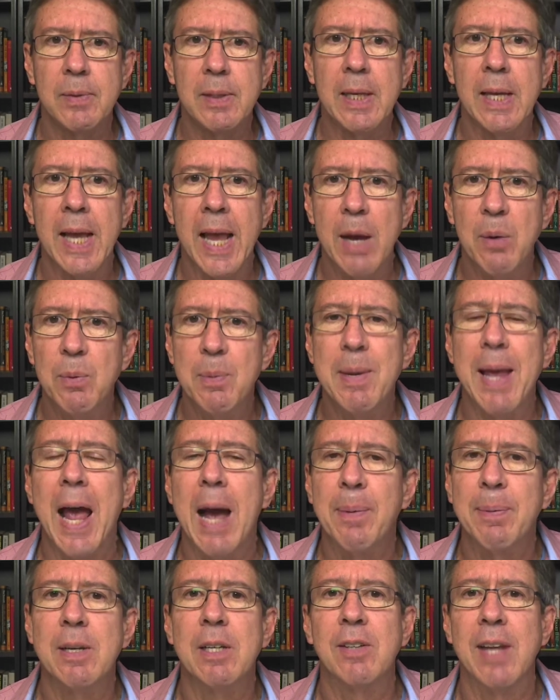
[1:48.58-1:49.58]
and will be
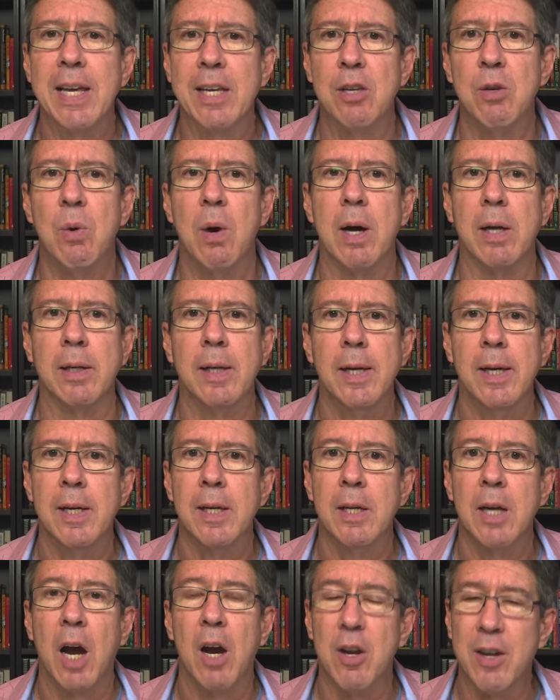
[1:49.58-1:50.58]
happy to take you on.
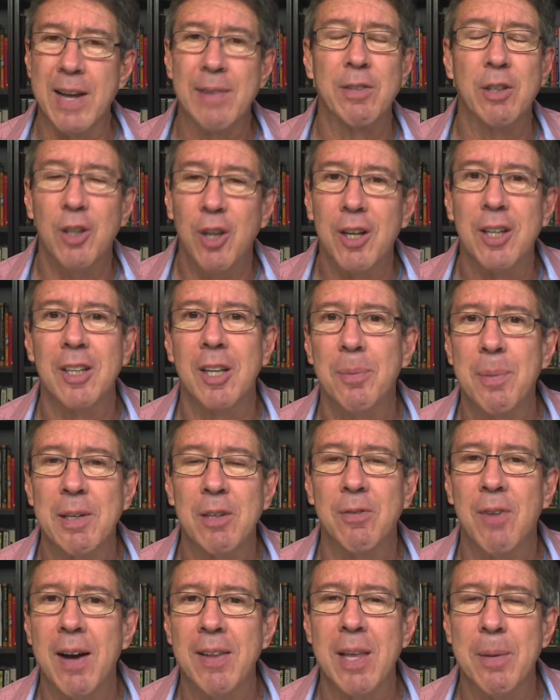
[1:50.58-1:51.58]
Are you going to have to look a little bit to
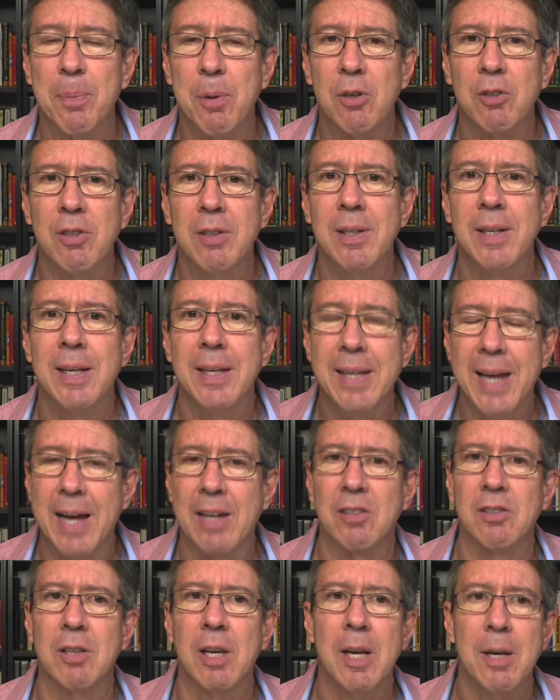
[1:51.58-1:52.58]
find that person?
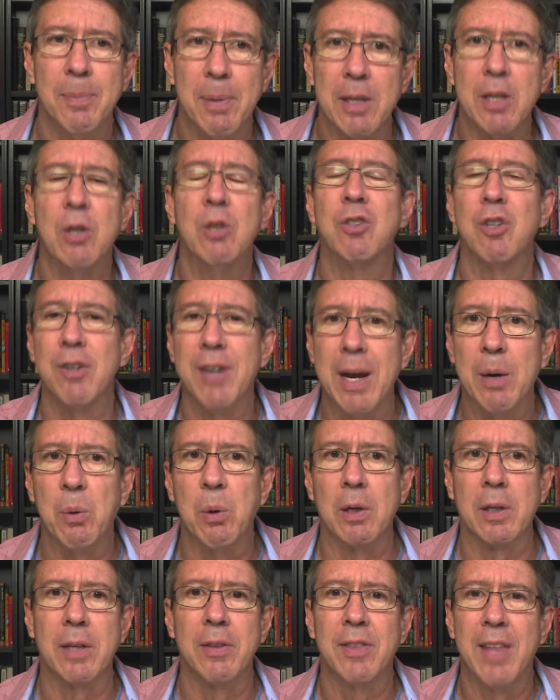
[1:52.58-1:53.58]
Yes, but use your
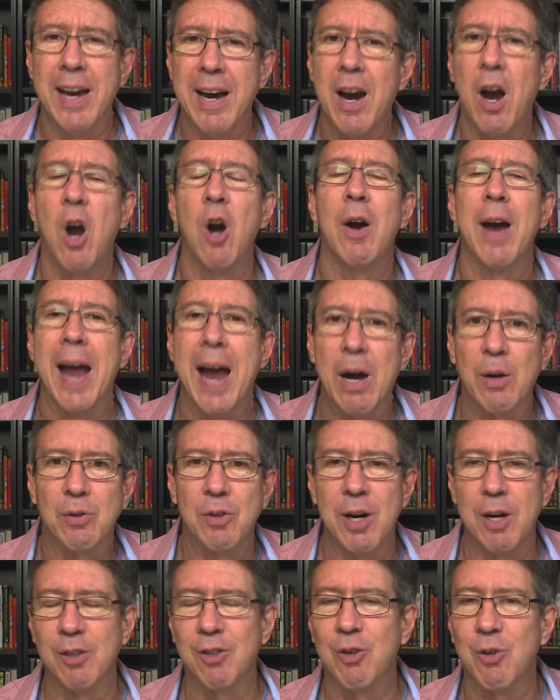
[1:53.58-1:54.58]
network. They are out
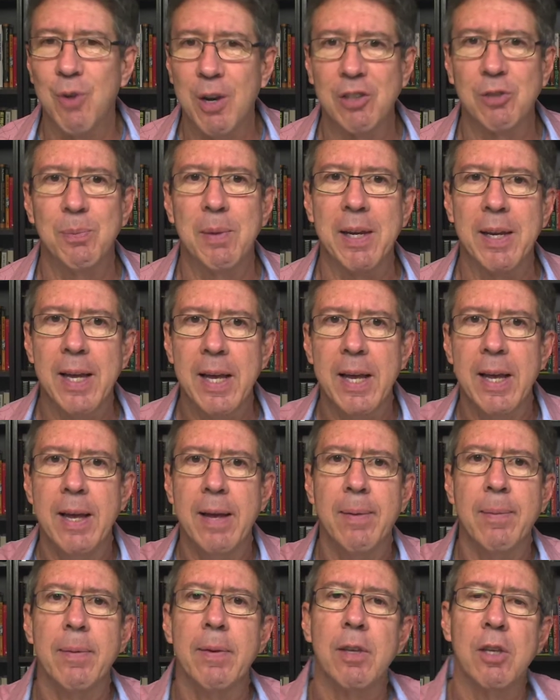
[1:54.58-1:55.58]
there. Trust me.
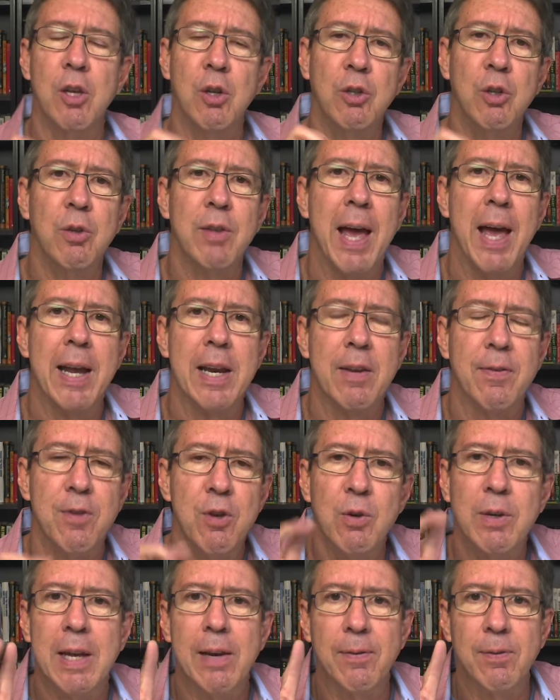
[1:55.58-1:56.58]
You do that. If you
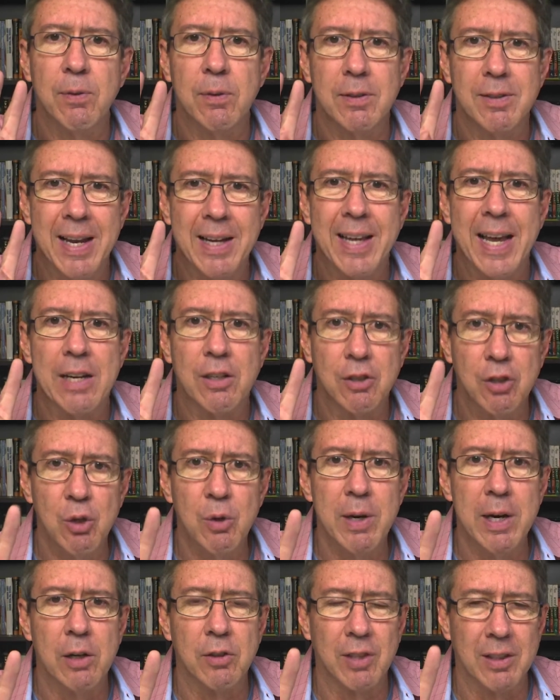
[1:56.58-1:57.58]
give, dedicate two
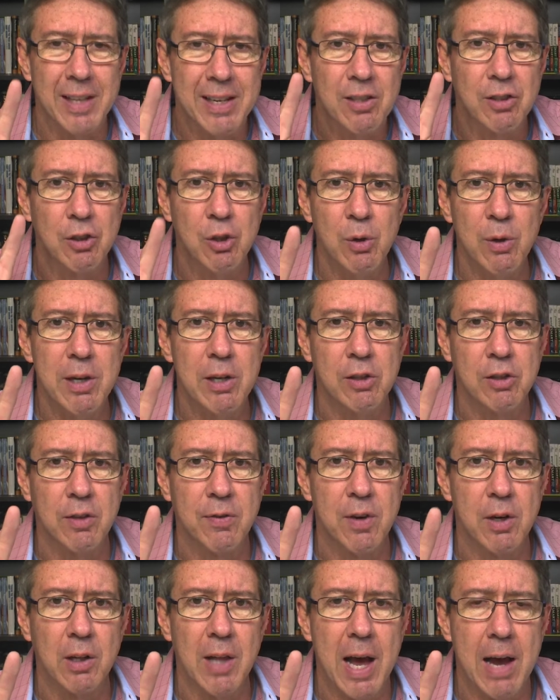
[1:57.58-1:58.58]
years, at least two years of
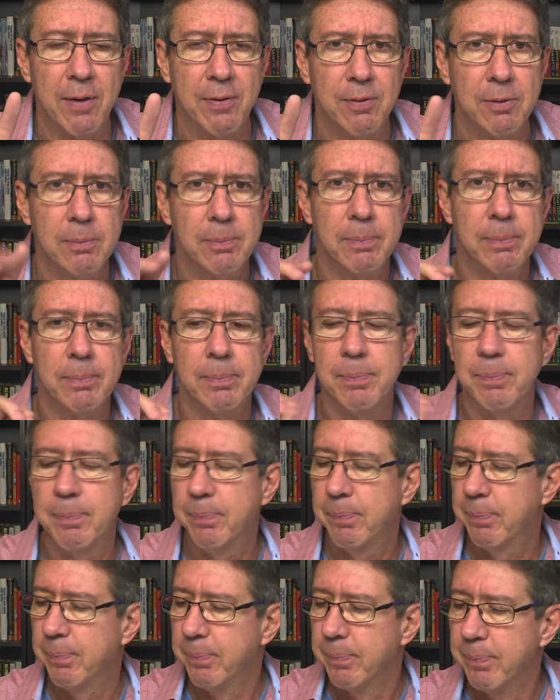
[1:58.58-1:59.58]
your life
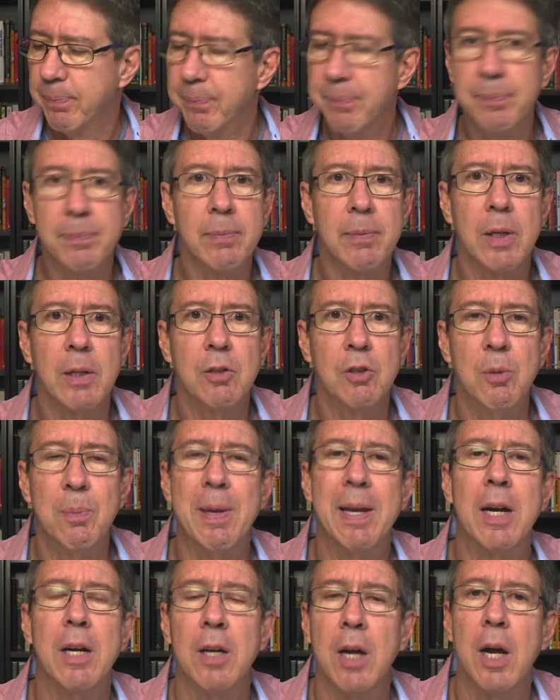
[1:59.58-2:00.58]
to be
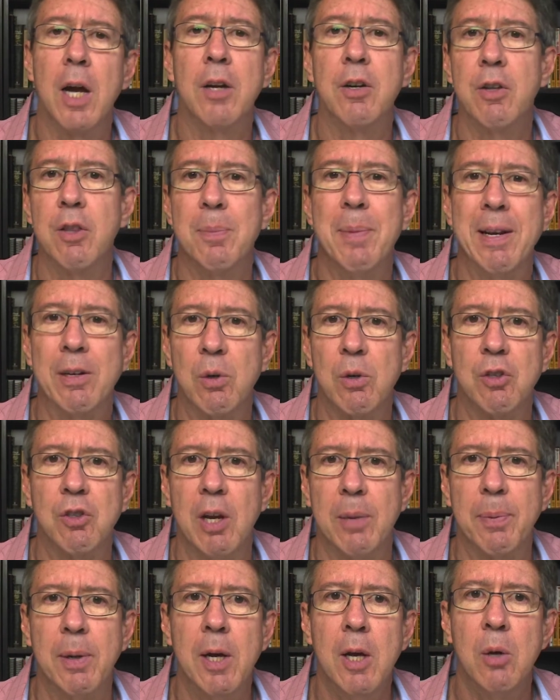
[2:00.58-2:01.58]
on, under the mentorship
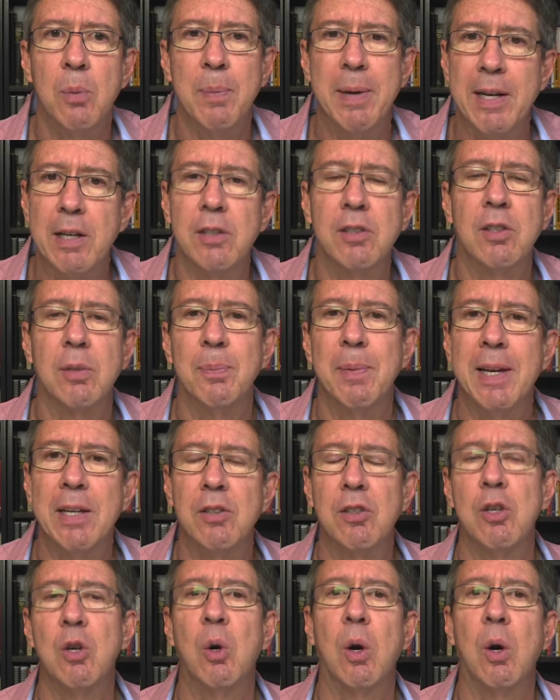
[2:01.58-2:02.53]
means, means you're